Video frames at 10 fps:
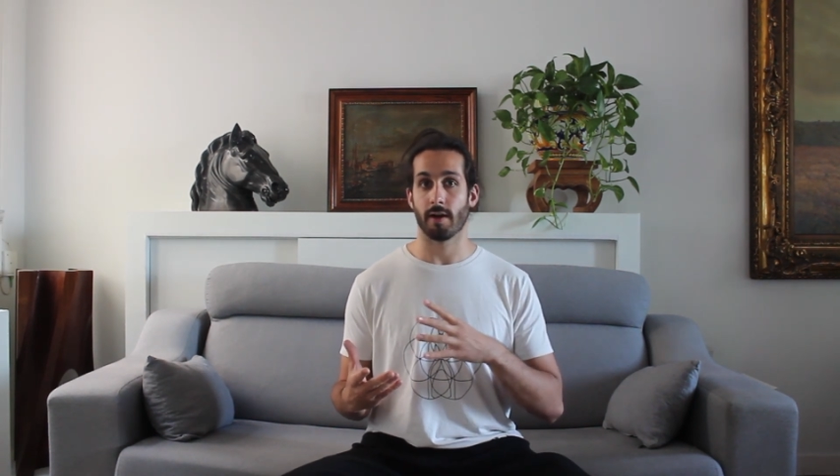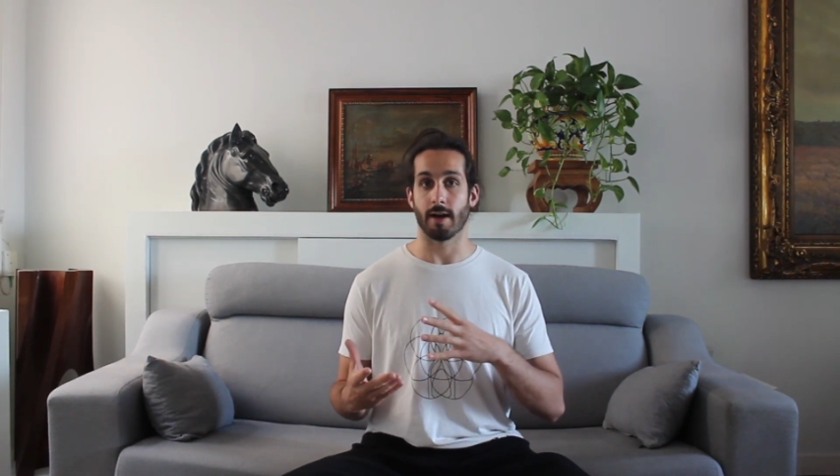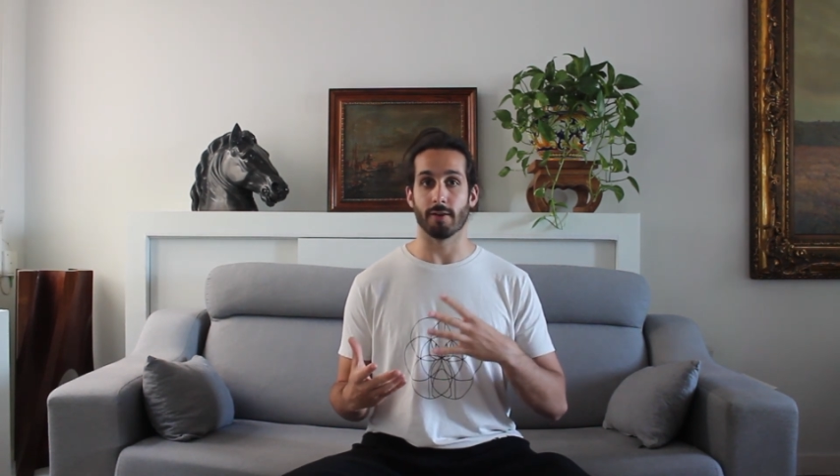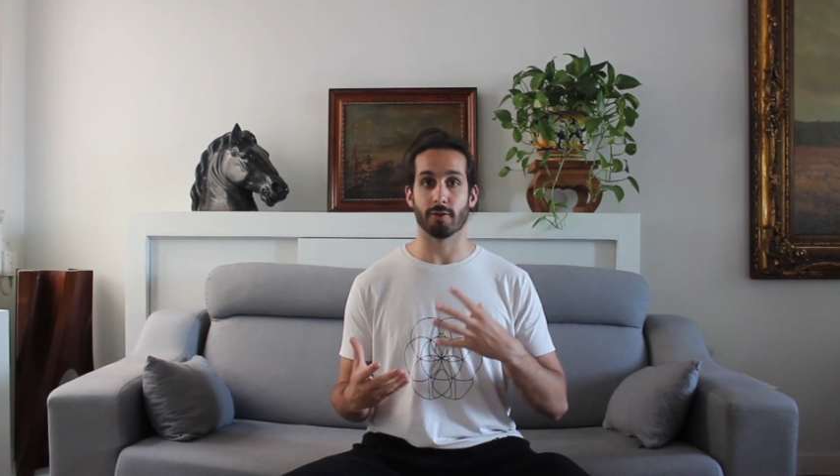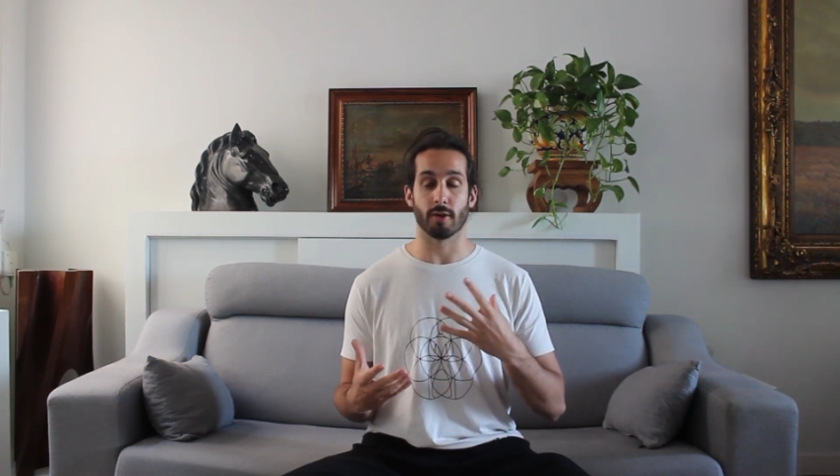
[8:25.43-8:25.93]

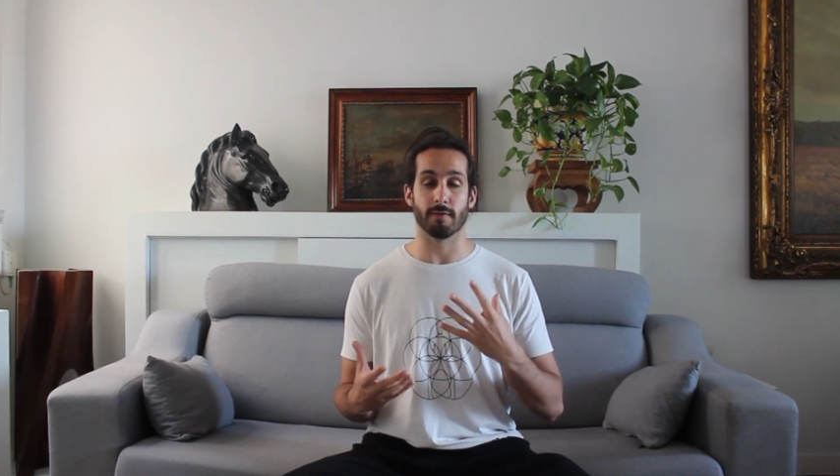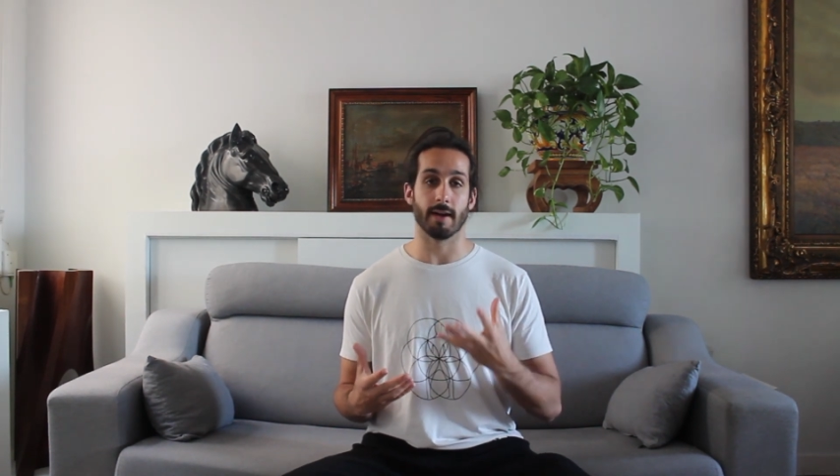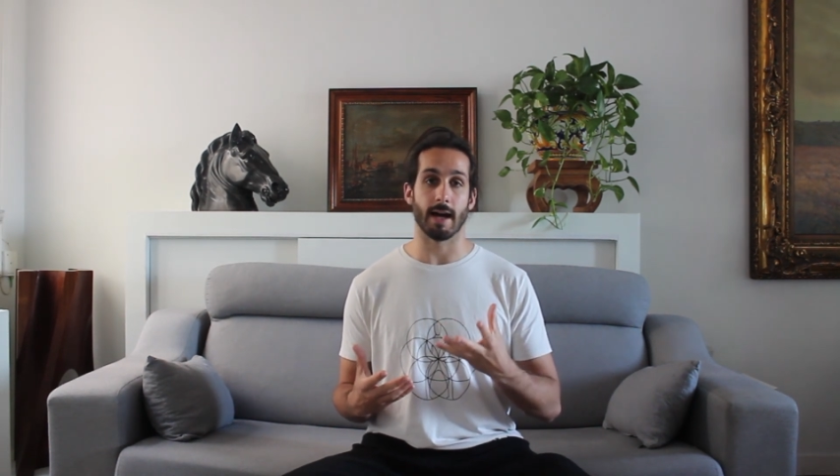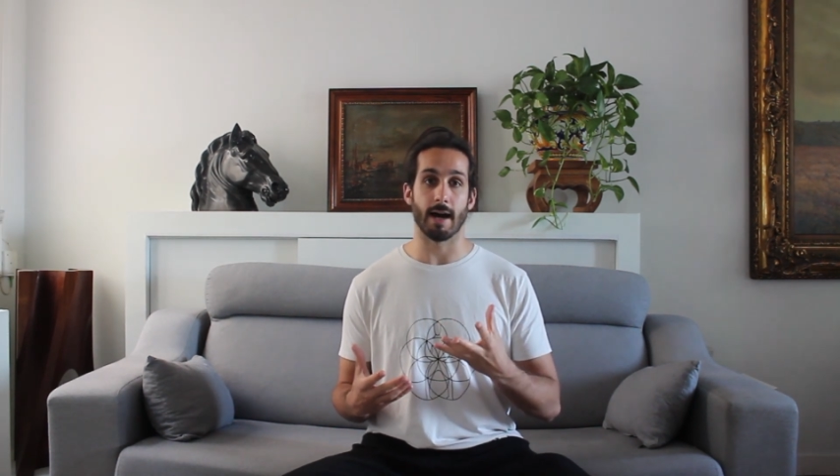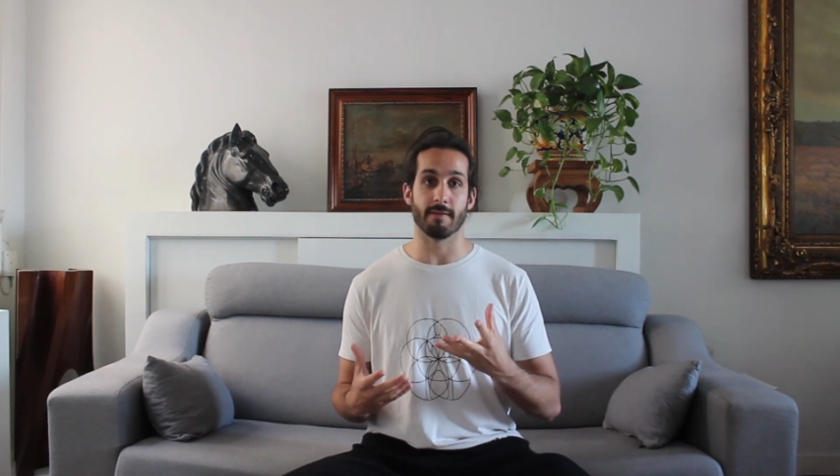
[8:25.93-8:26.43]
And so, if
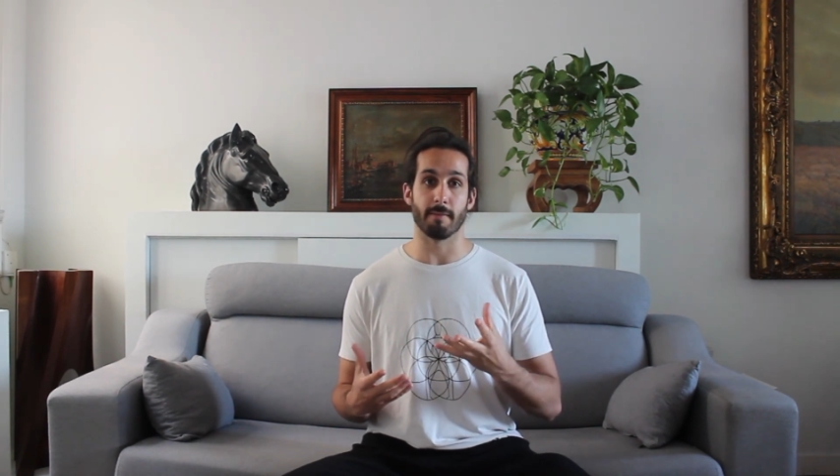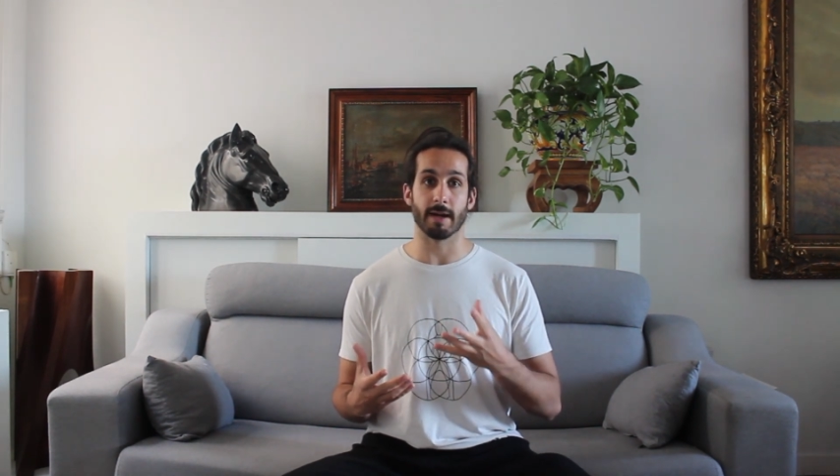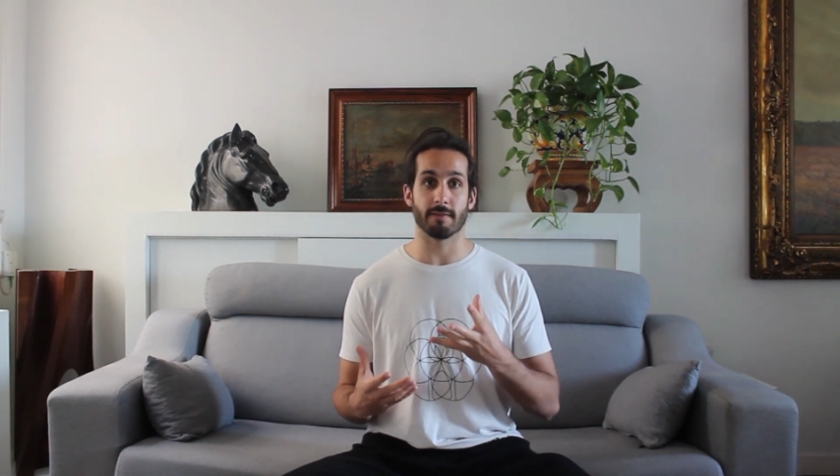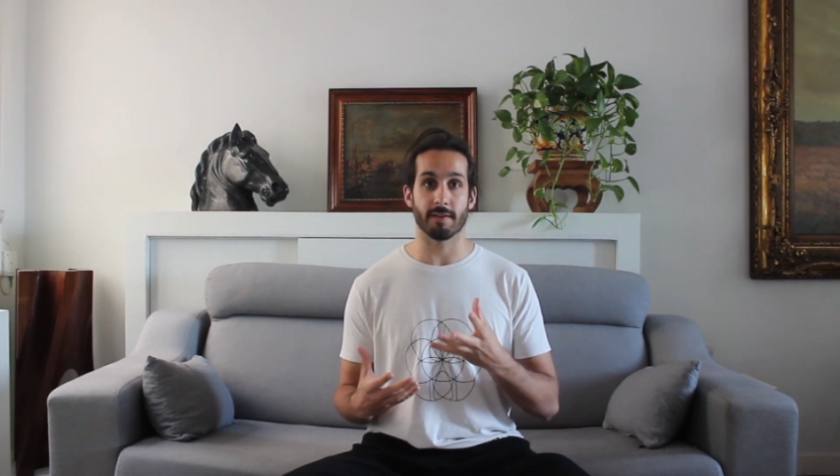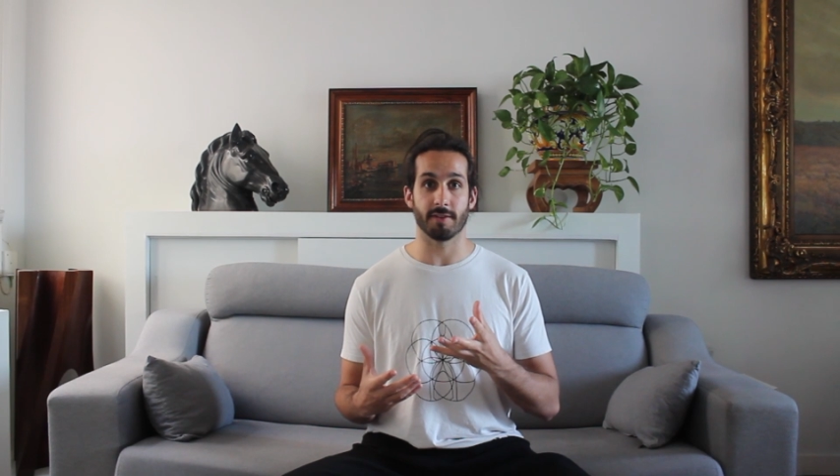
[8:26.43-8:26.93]
I have
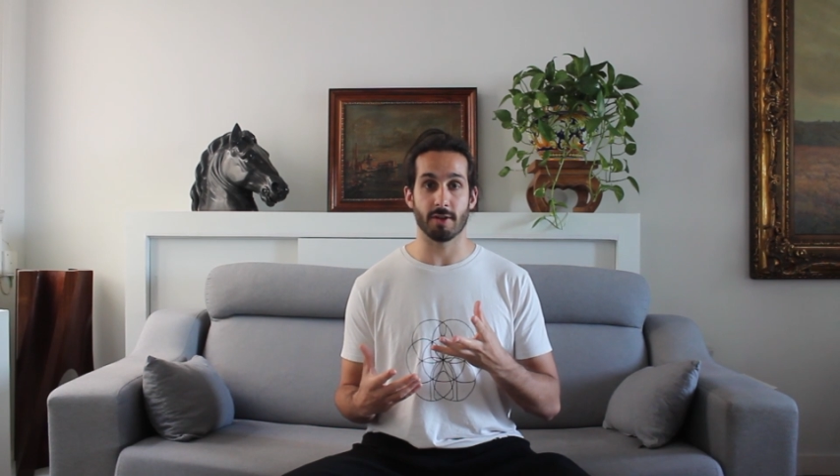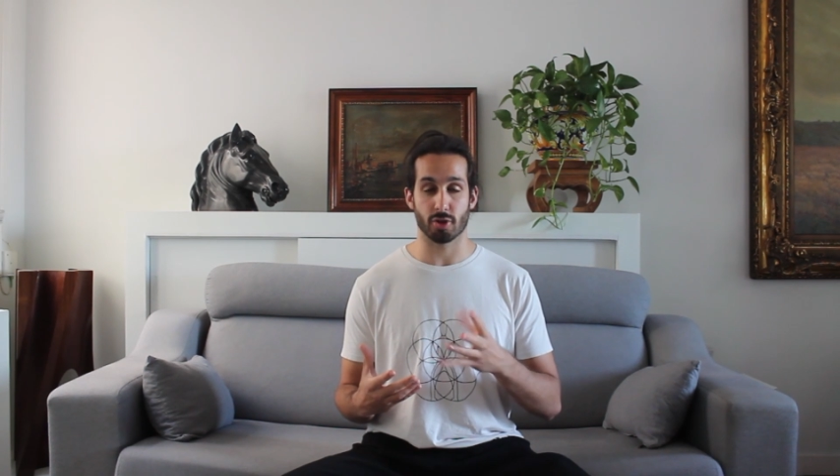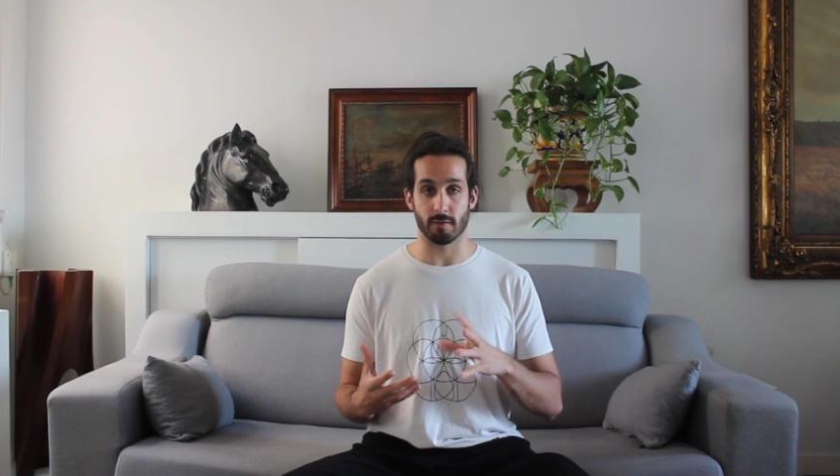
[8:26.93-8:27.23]
manifestation